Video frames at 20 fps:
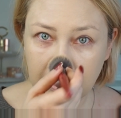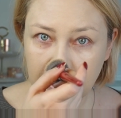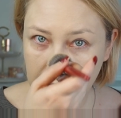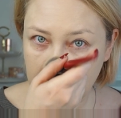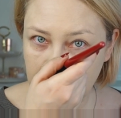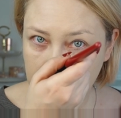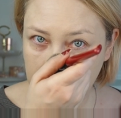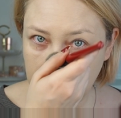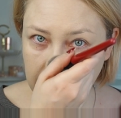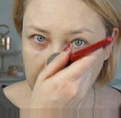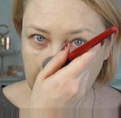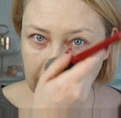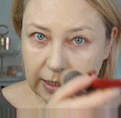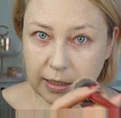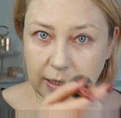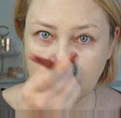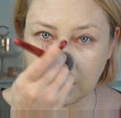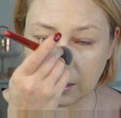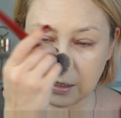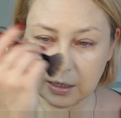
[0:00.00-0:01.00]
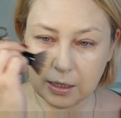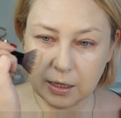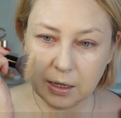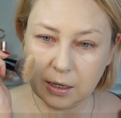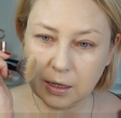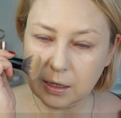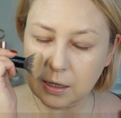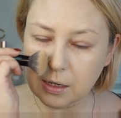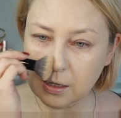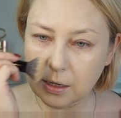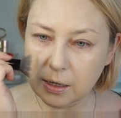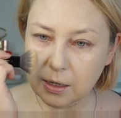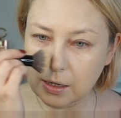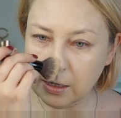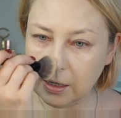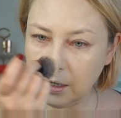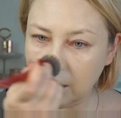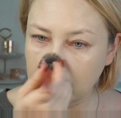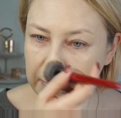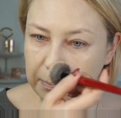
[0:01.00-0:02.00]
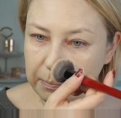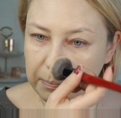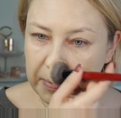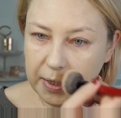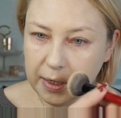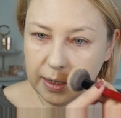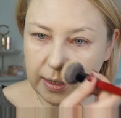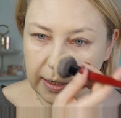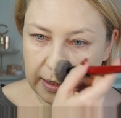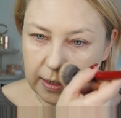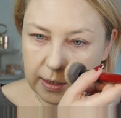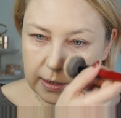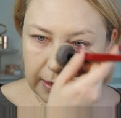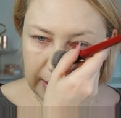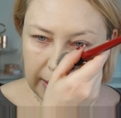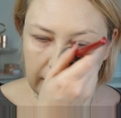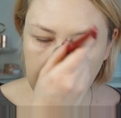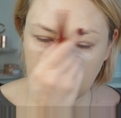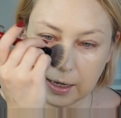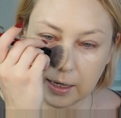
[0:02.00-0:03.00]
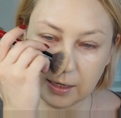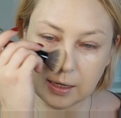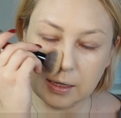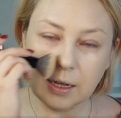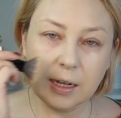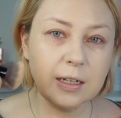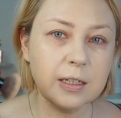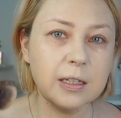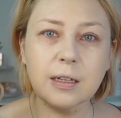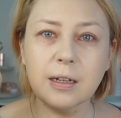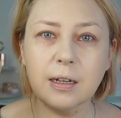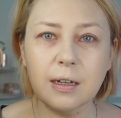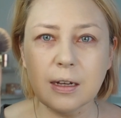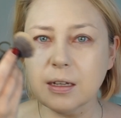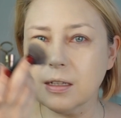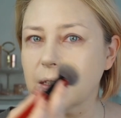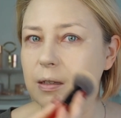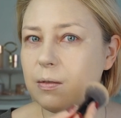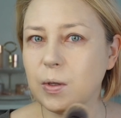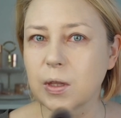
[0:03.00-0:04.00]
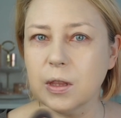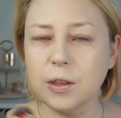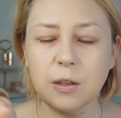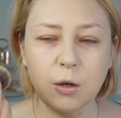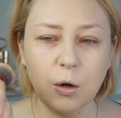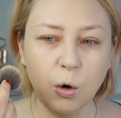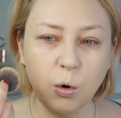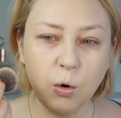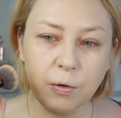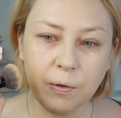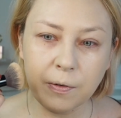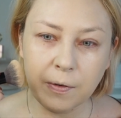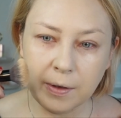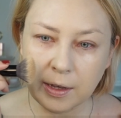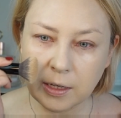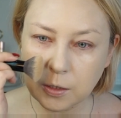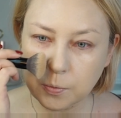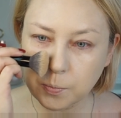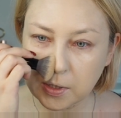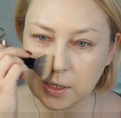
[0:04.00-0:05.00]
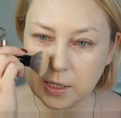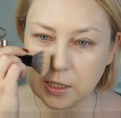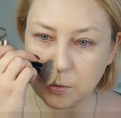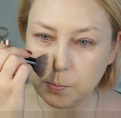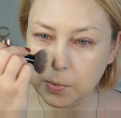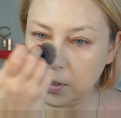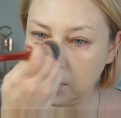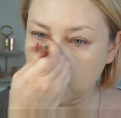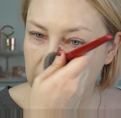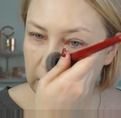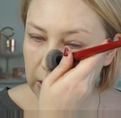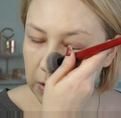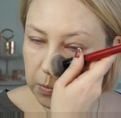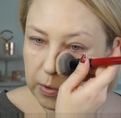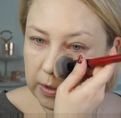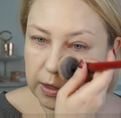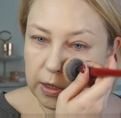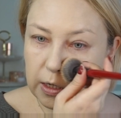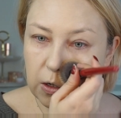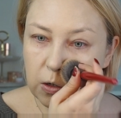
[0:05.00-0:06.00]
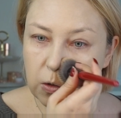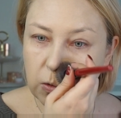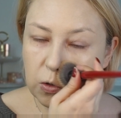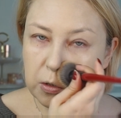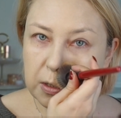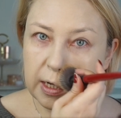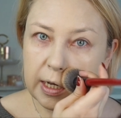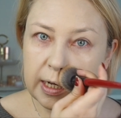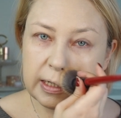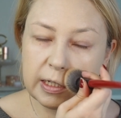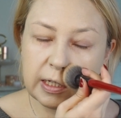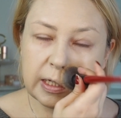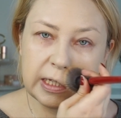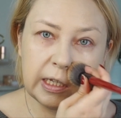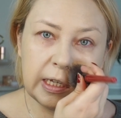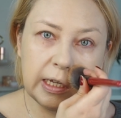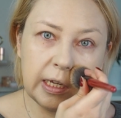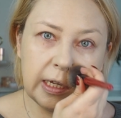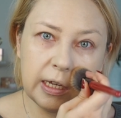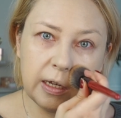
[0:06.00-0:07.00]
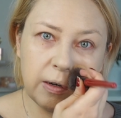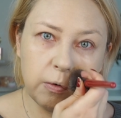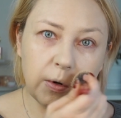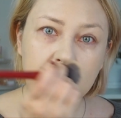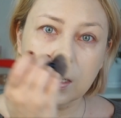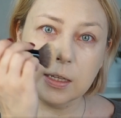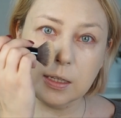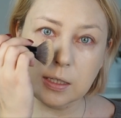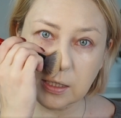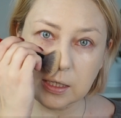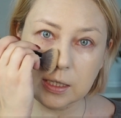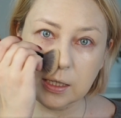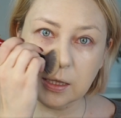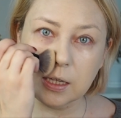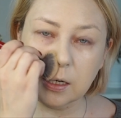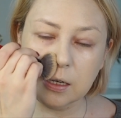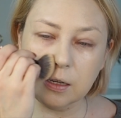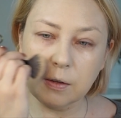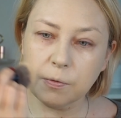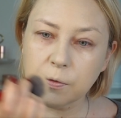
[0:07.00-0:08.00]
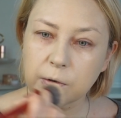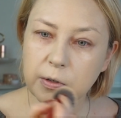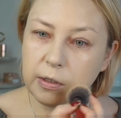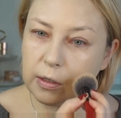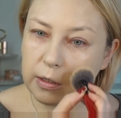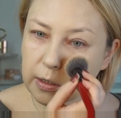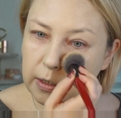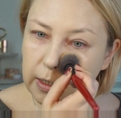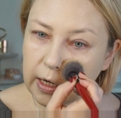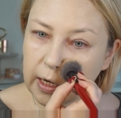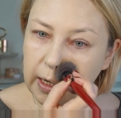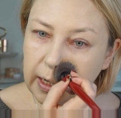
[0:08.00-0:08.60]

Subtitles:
This stuck immediately, as with whole face, but especially with the nose I can really see the difference.